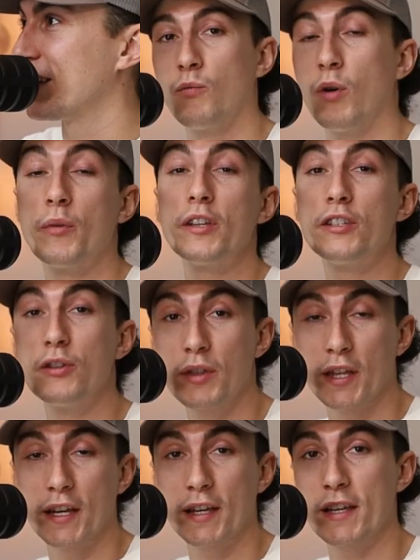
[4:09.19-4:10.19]
What we do
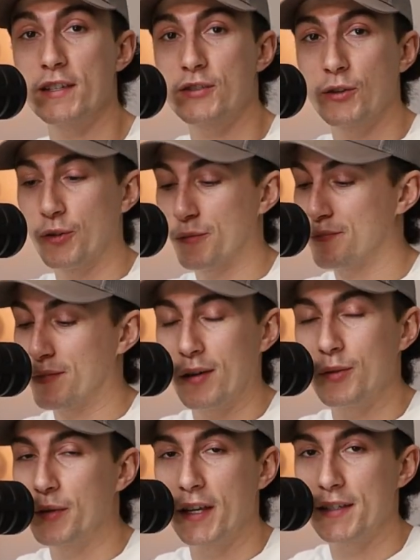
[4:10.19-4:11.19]
think is solar
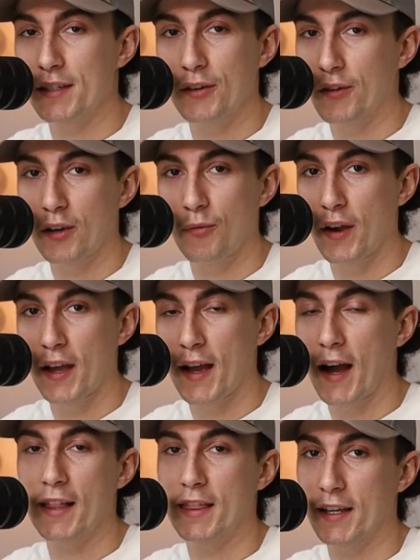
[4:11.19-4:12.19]
probably isn't going away.
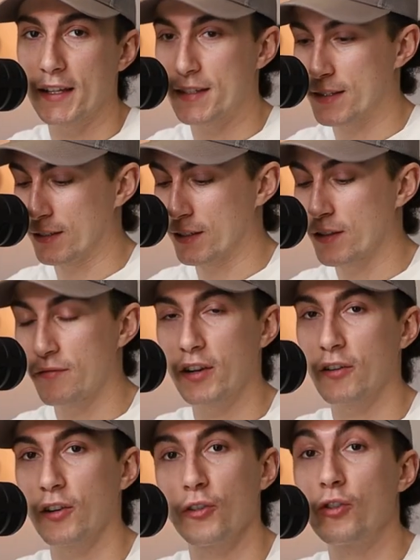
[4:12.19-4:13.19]
I think it's still in the
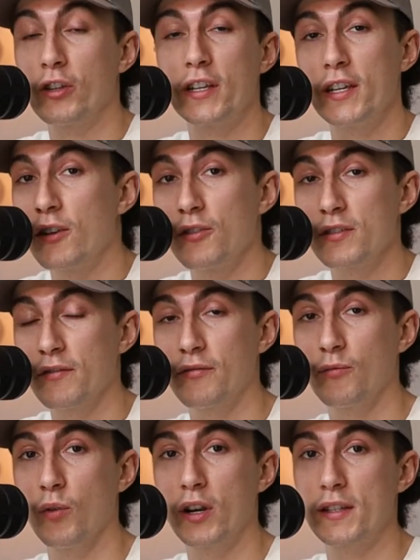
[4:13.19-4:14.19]
very early years of
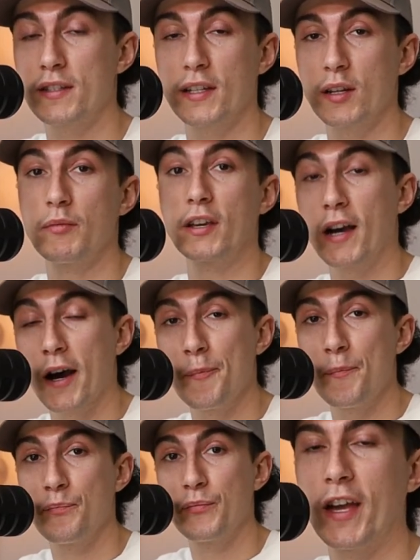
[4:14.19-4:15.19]
what it's gonna
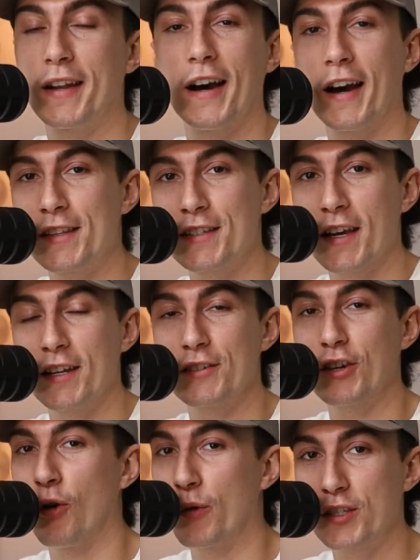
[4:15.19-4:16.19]
become. And hindsight
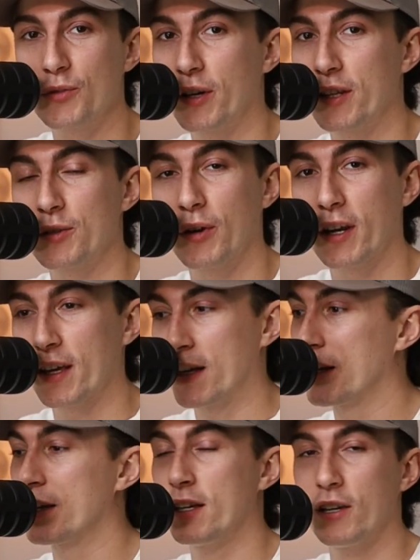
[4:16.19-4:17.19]
is always 2020. In
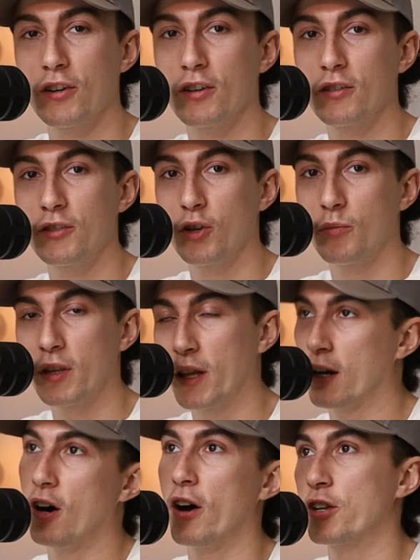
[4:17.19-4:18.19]
a year, you'll be
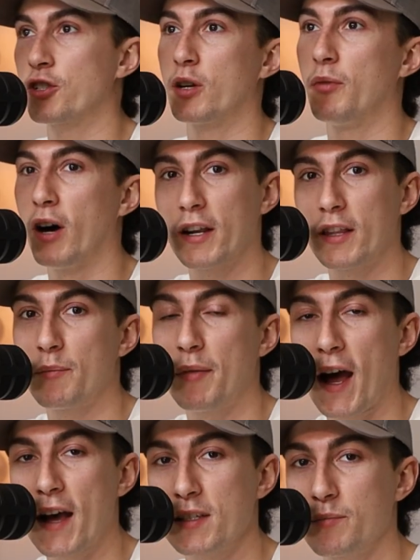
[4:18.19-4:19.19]
like, oh, I should have bought in the
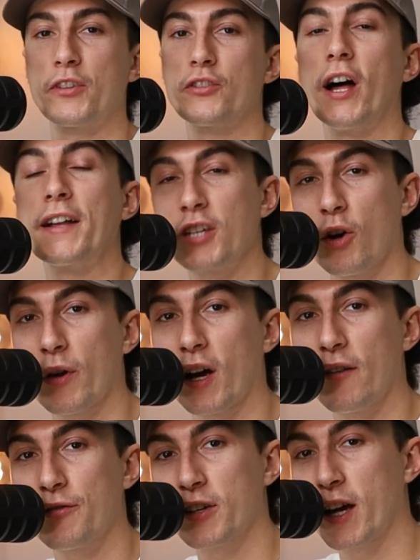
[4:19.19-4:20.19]
past. So that's all we
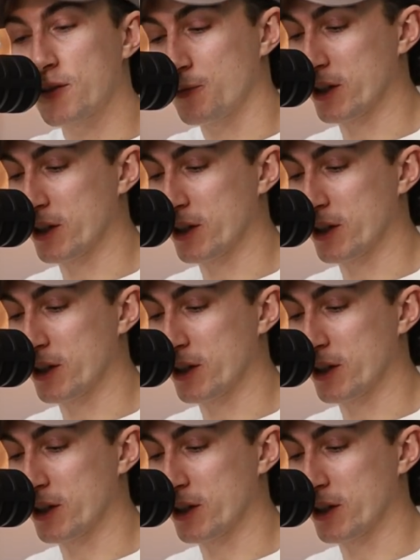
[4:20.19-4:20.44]
got for you guys.